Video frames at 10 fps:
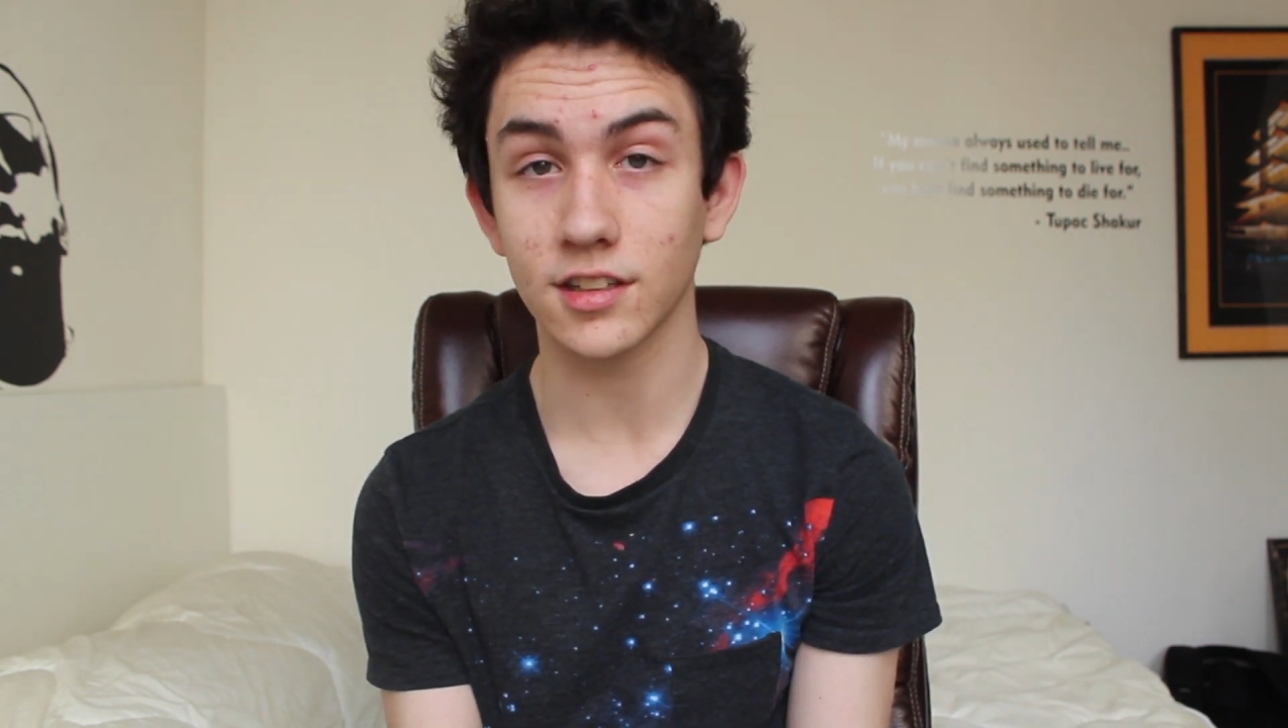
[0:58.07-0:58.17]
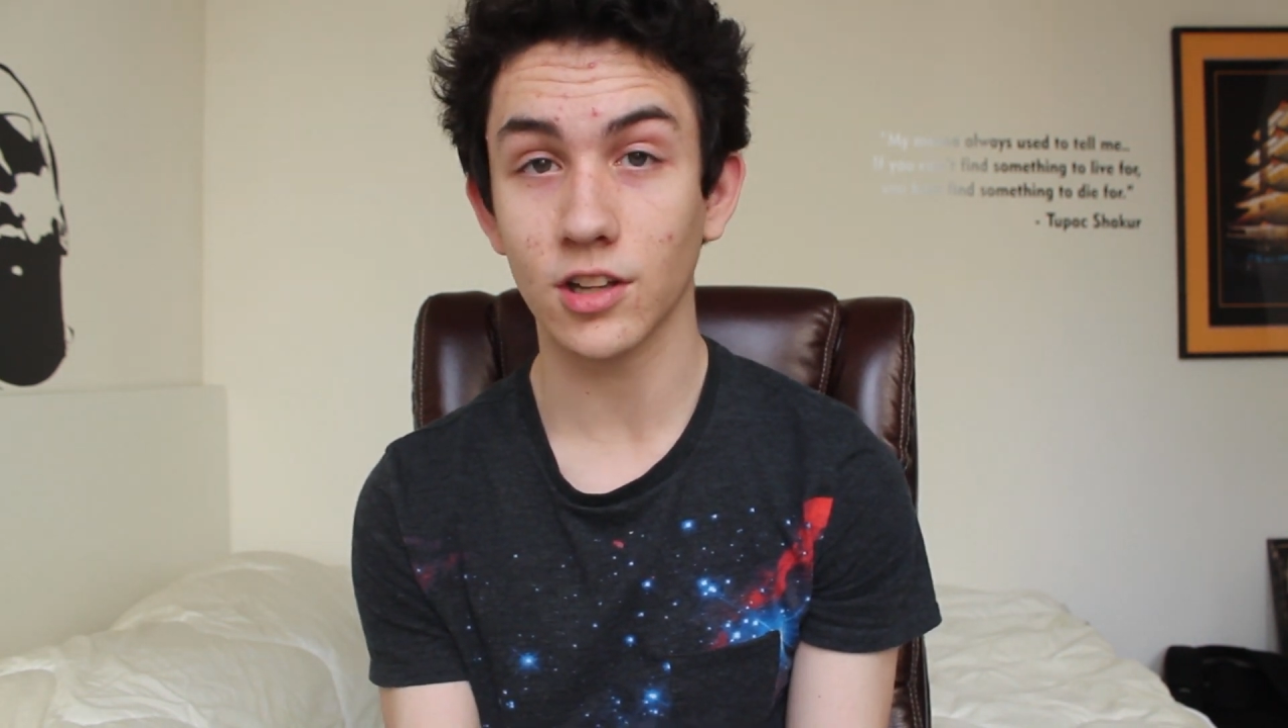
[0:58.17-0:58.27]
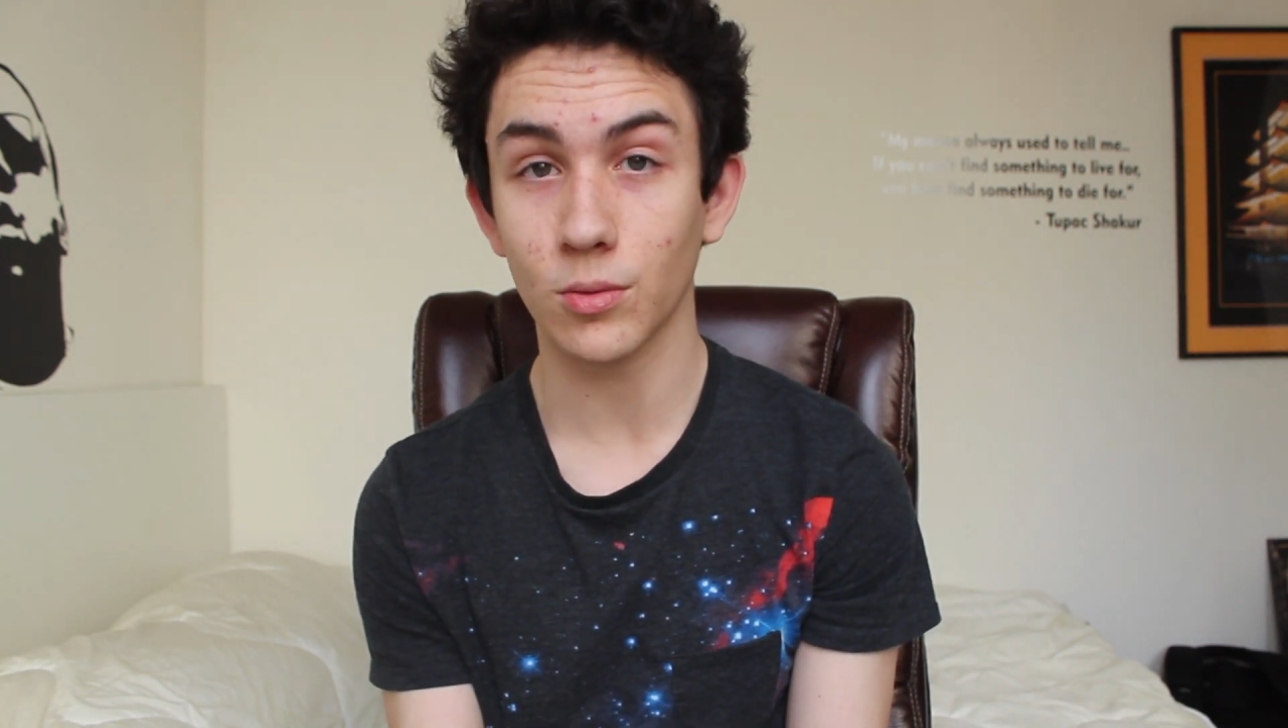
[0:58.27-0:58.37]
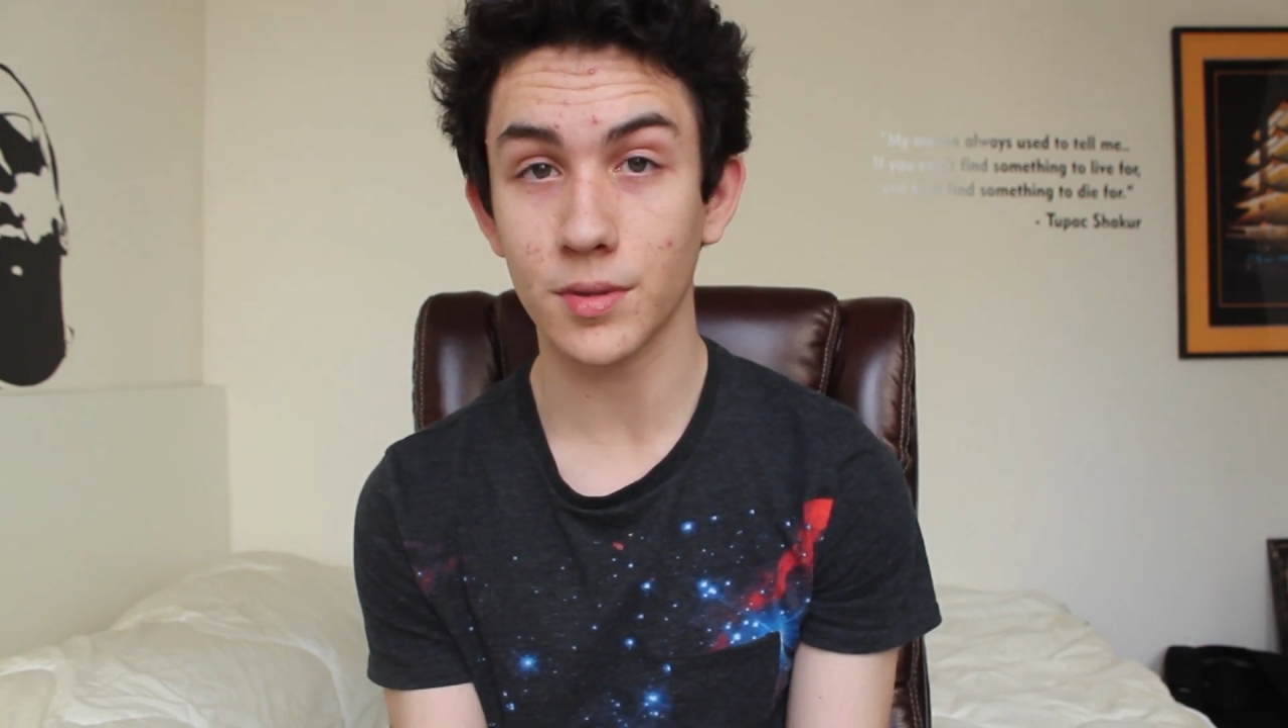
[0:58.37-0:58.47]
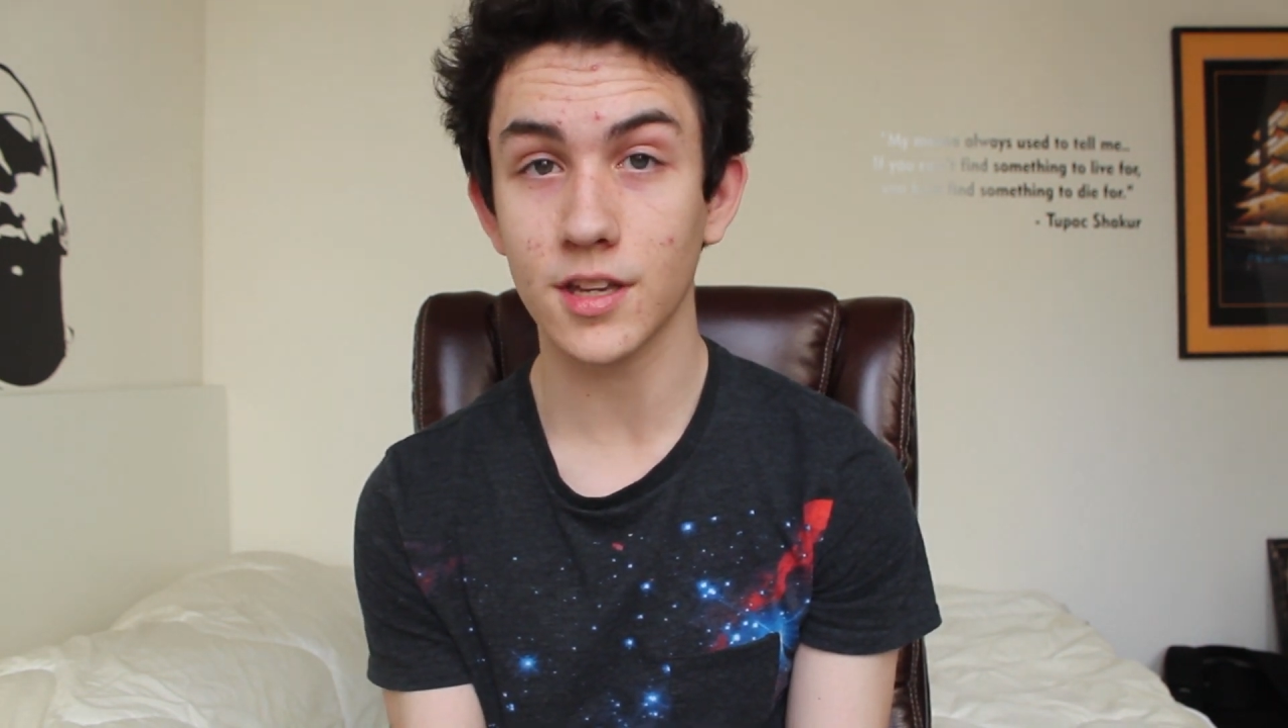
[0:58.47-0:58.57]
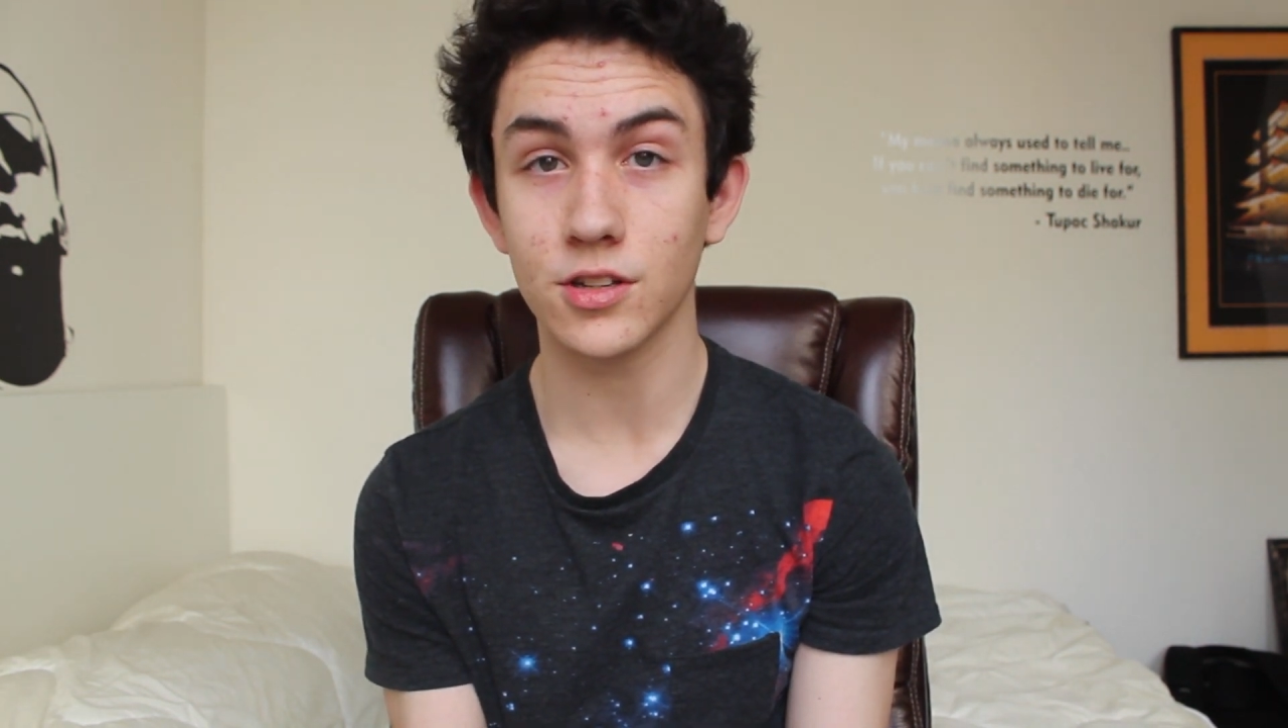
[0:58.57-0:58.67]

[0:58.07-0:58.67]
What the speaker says: to Lil B,